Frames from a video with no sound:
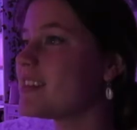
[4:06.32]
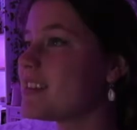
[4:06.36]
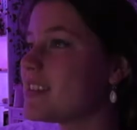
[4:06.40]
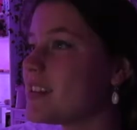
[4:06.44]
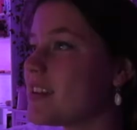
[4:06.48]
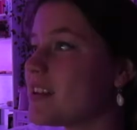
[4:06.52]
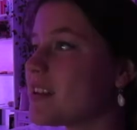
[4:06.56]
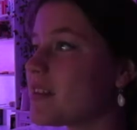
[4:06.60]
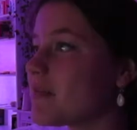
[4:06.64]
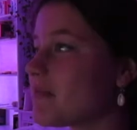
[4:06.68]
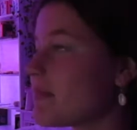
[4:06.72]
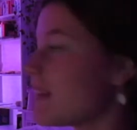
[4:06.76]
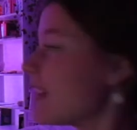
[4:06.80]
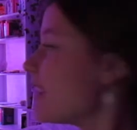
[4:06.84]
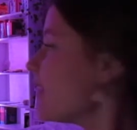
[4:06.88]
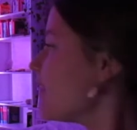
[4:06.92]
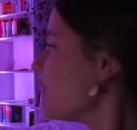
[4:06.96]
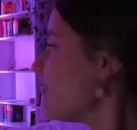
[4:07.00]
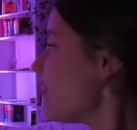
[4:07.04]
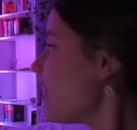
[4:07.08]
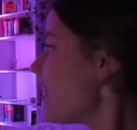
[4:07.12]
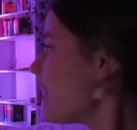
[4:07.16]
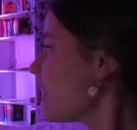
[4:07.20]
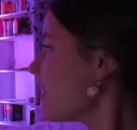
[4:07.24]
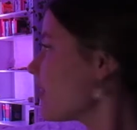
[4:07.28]
Took me a
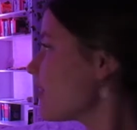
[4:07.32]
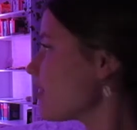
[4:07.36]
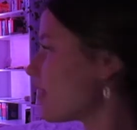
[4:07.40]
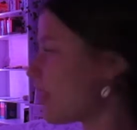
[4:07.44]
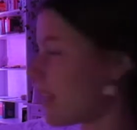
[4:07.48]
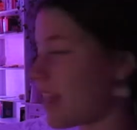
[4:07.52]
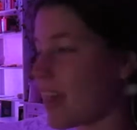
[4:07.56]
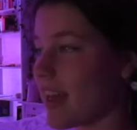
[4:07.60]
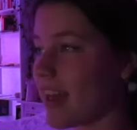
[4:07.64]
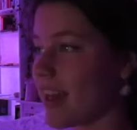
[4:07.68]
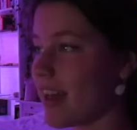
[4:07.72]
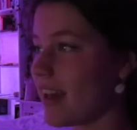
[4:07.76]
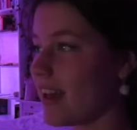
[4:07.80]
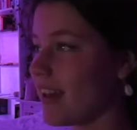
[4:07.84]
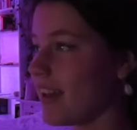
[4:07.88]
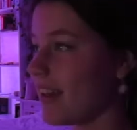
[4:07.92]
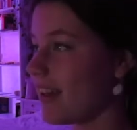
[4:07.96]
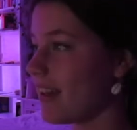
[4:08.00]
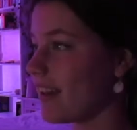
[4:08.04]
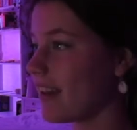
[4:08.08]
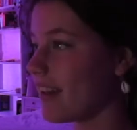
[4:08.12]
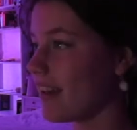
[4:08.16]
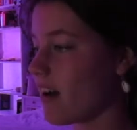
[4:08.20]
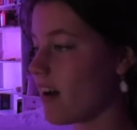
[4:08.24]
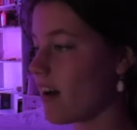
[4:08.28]
while there.
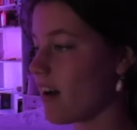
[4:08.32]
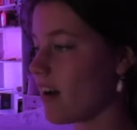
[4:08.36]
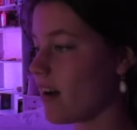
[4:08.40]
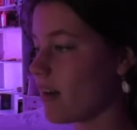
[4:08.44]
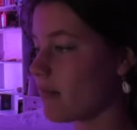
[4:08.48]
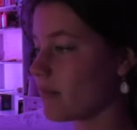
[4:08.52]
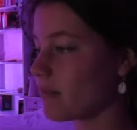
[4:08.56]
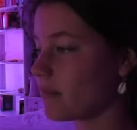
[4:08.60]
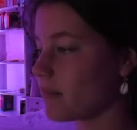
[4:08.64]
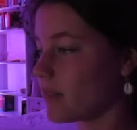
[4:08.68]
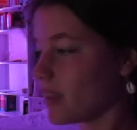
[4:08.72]
Um,